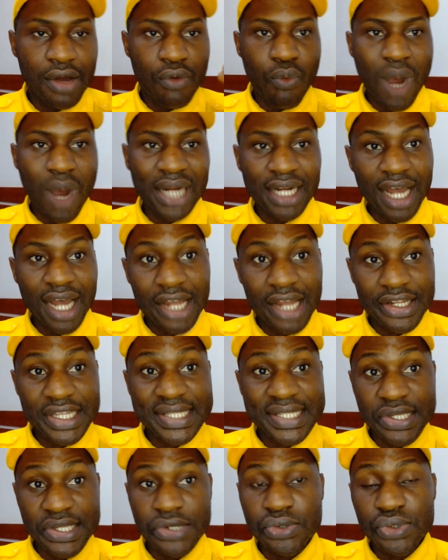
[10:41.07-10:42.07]
What are the
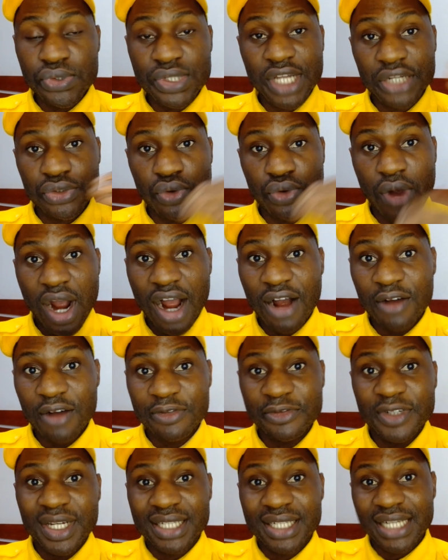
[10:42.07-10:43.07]
skills that you have
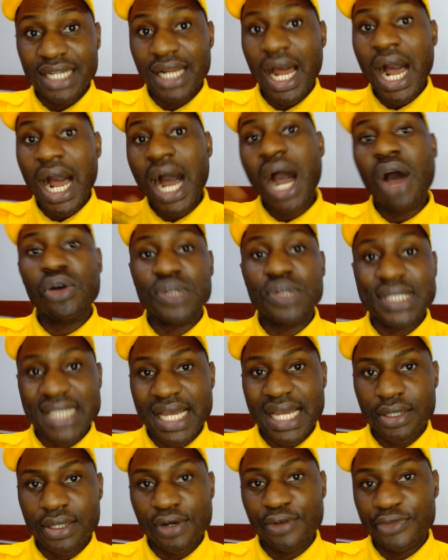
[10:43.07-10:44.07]
that are
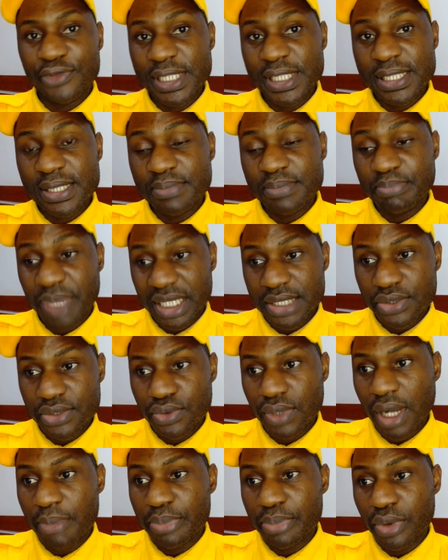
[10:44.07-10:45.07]
outside of this
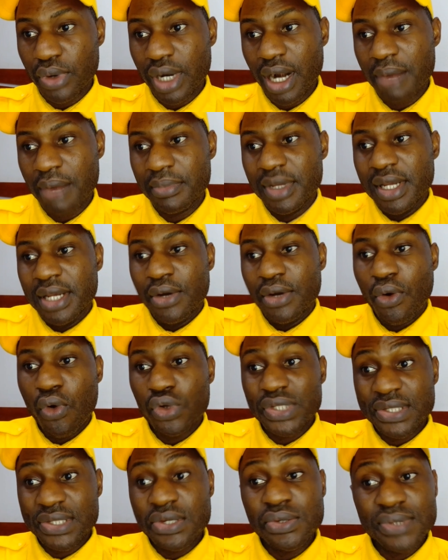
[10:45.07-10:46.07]
particular program,
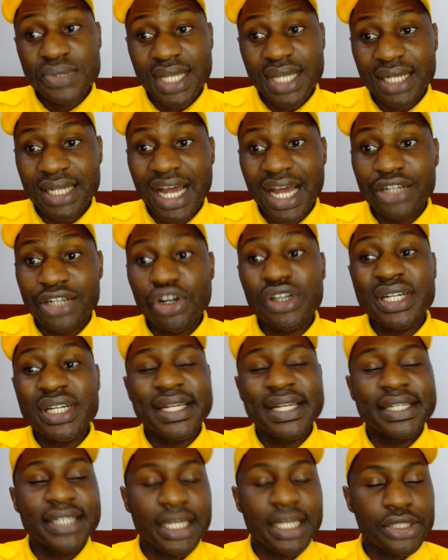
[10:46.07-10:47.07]
or skills that are not
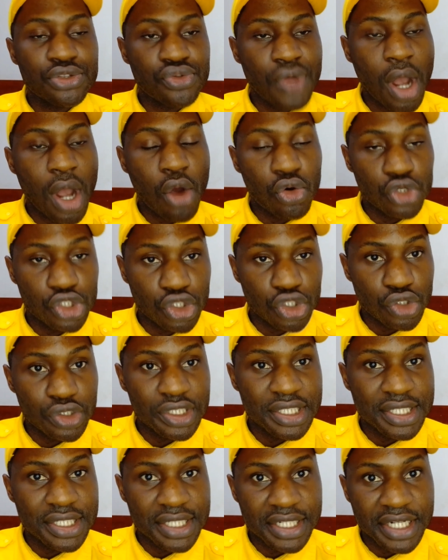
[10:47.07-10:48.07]
related to your
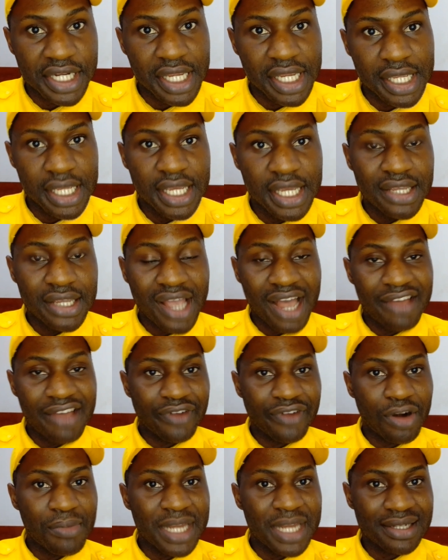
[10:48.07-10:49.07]
ocean degree, your
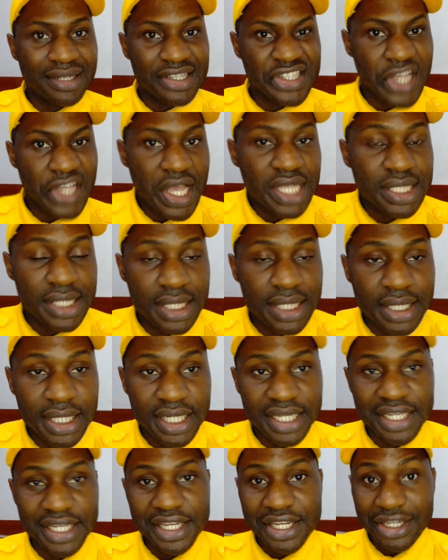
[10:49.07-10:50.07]
environmental science
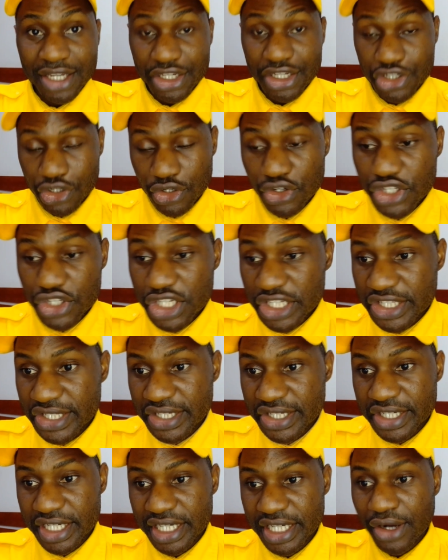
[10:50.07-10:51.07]
degree, your geology
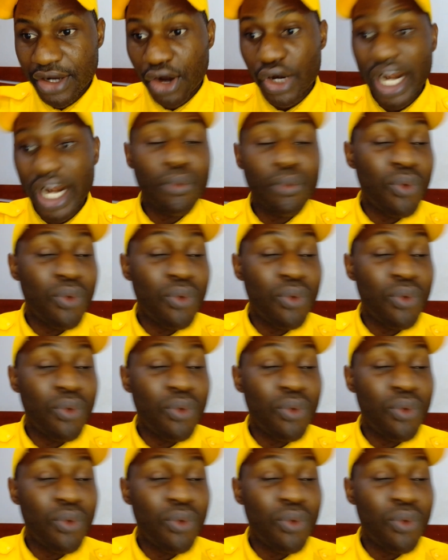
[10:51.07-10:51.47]
degree, all right?